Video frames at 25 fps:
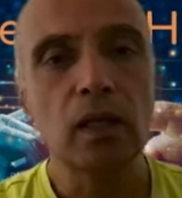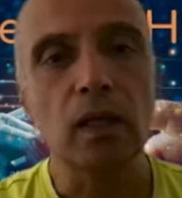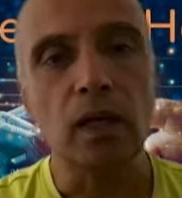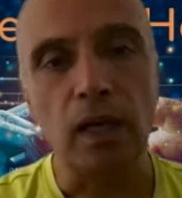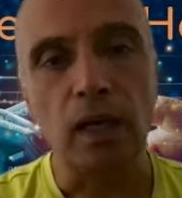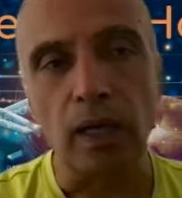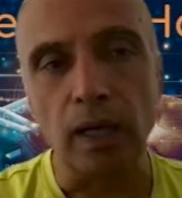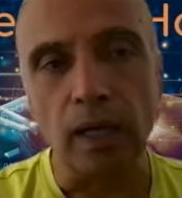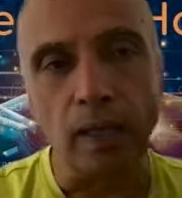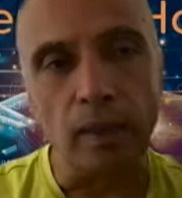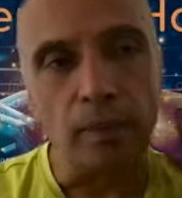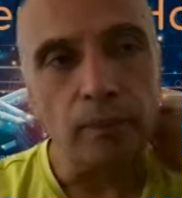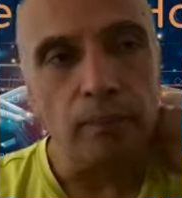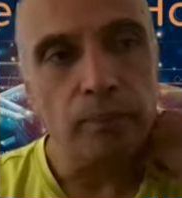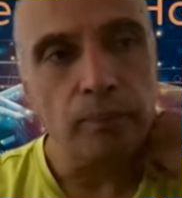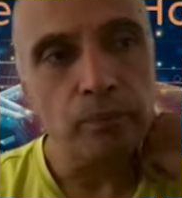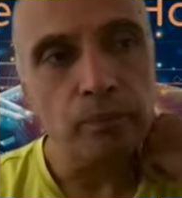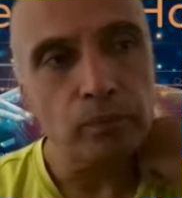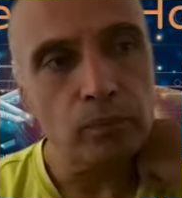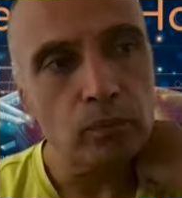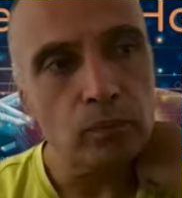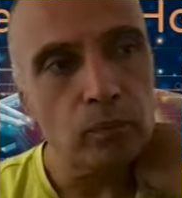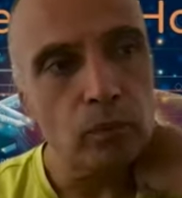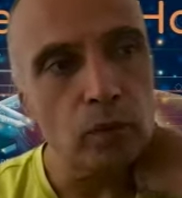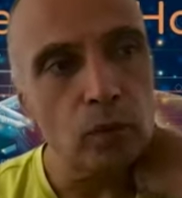
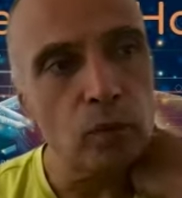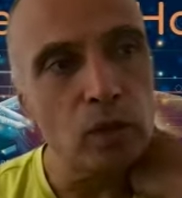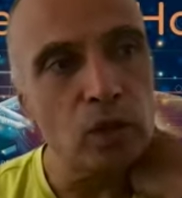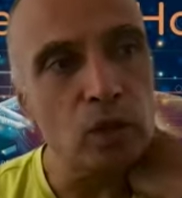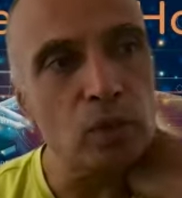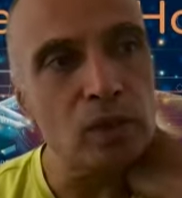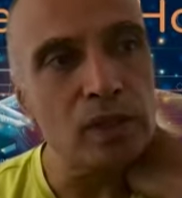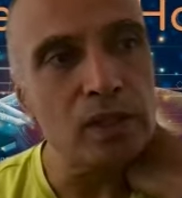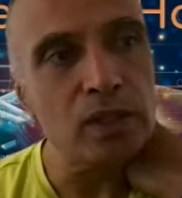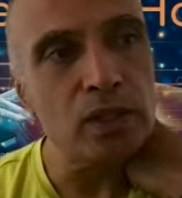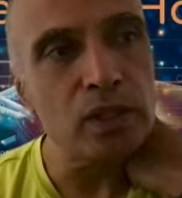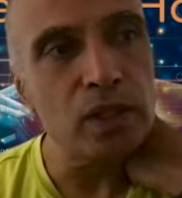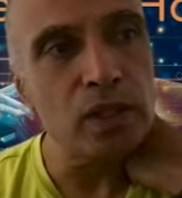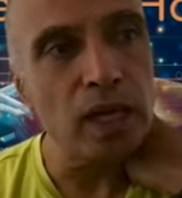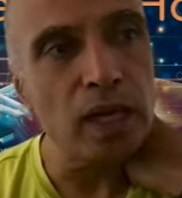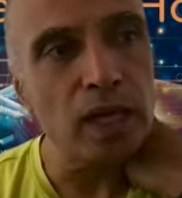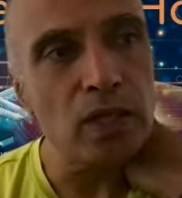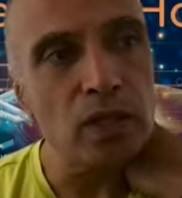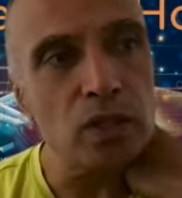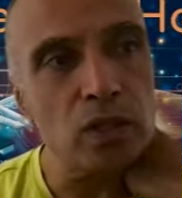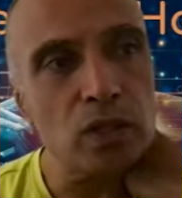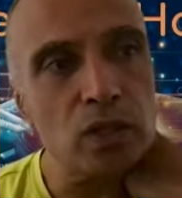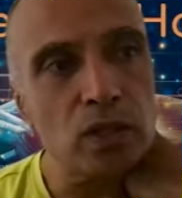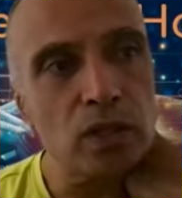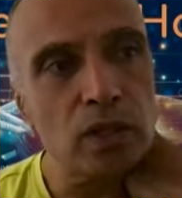which will
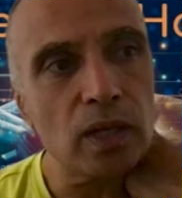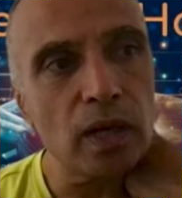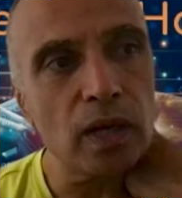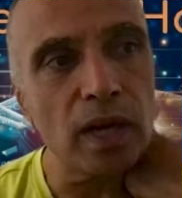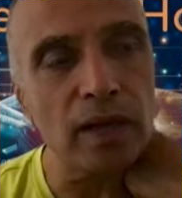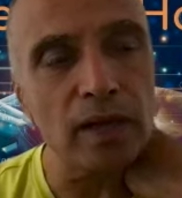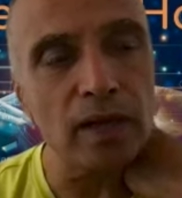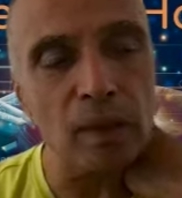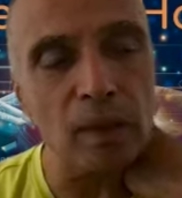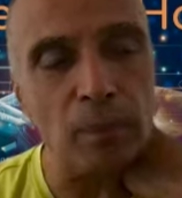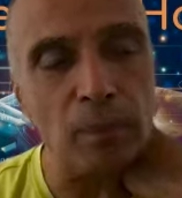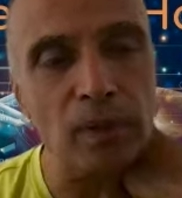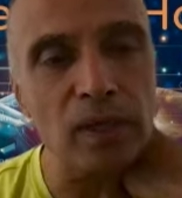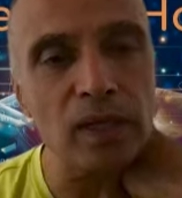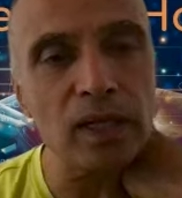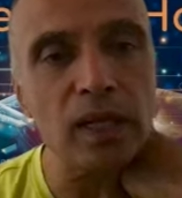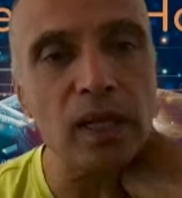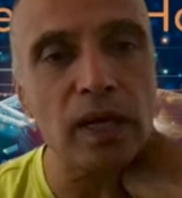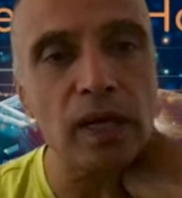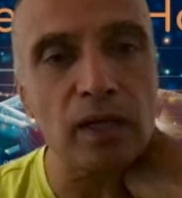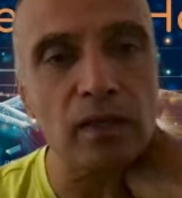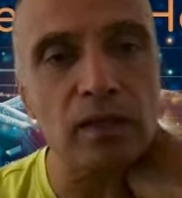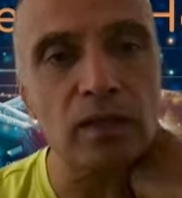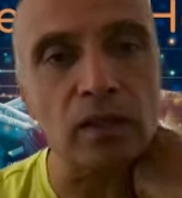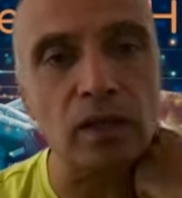change and
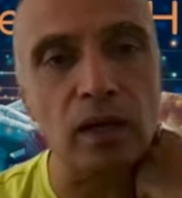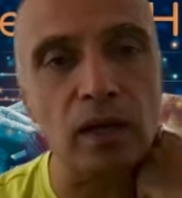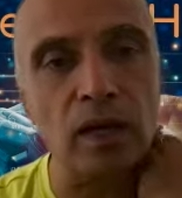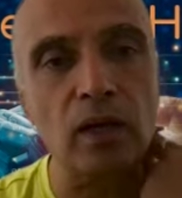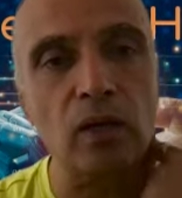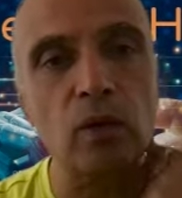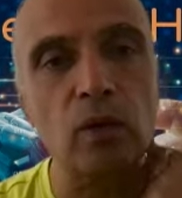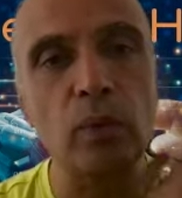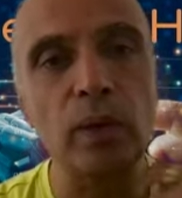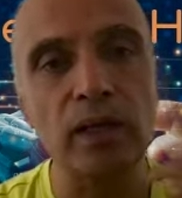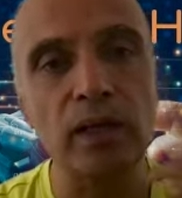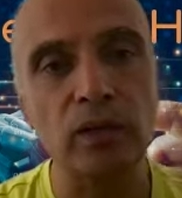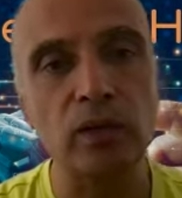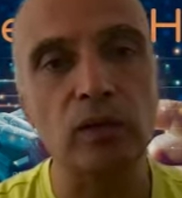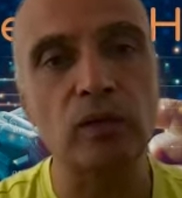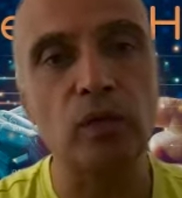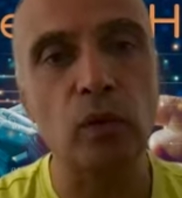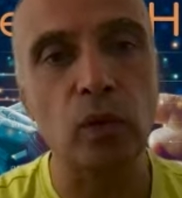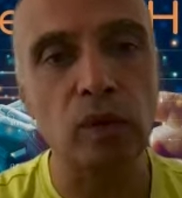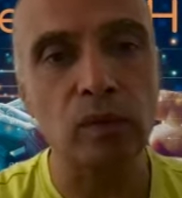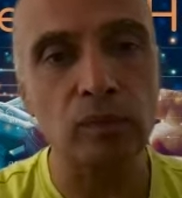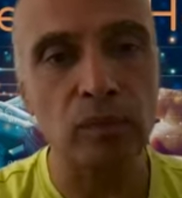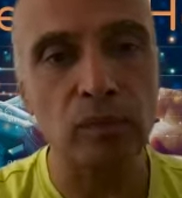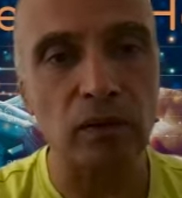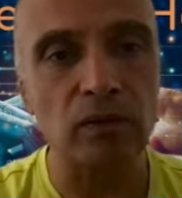replicate the current ways of
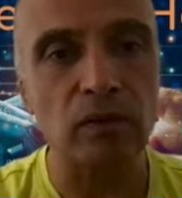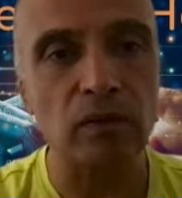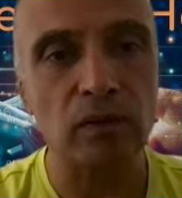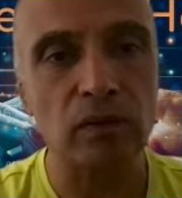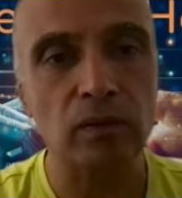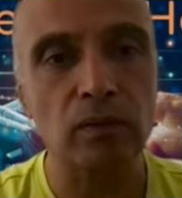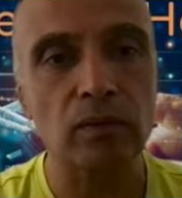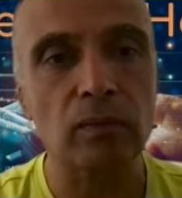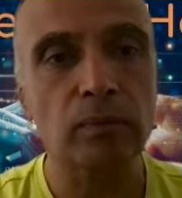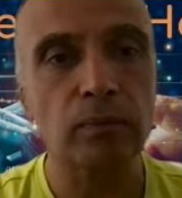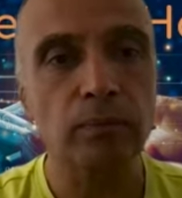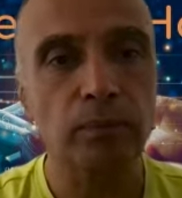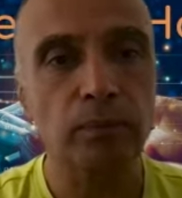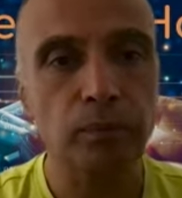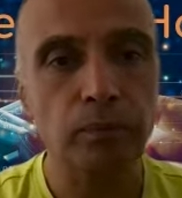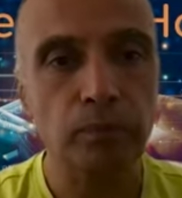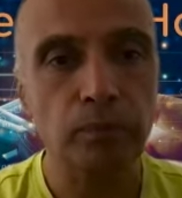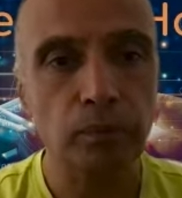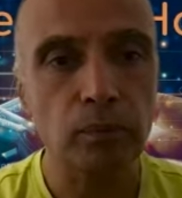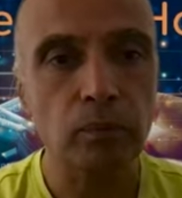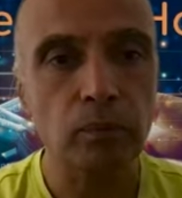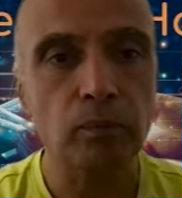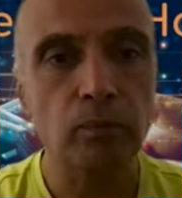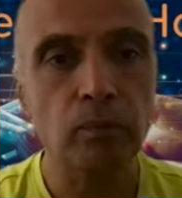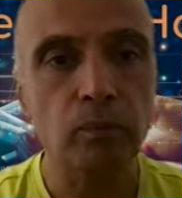doing business.
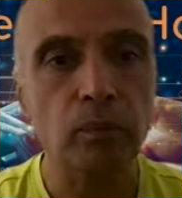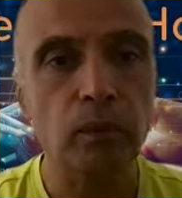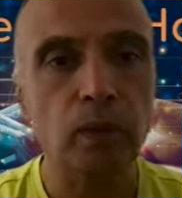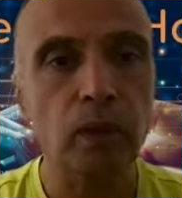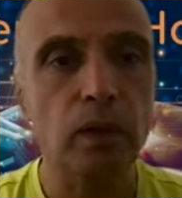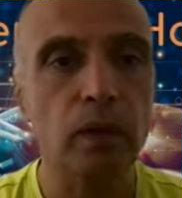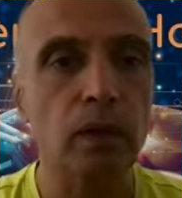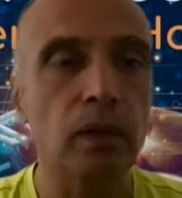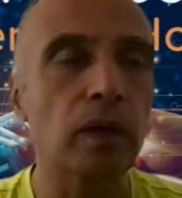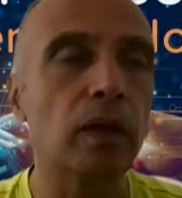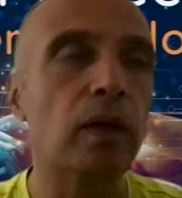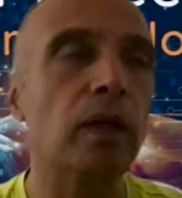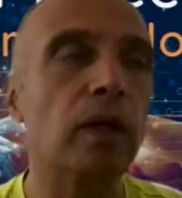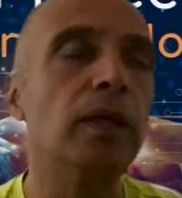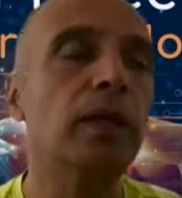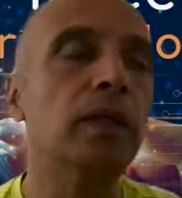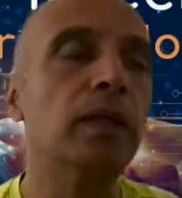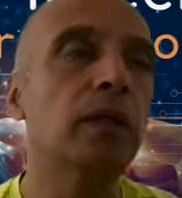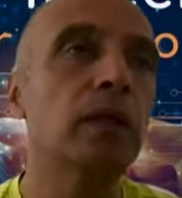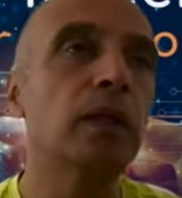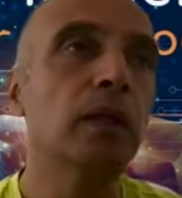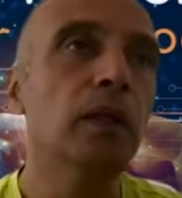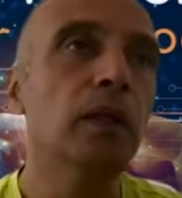Right?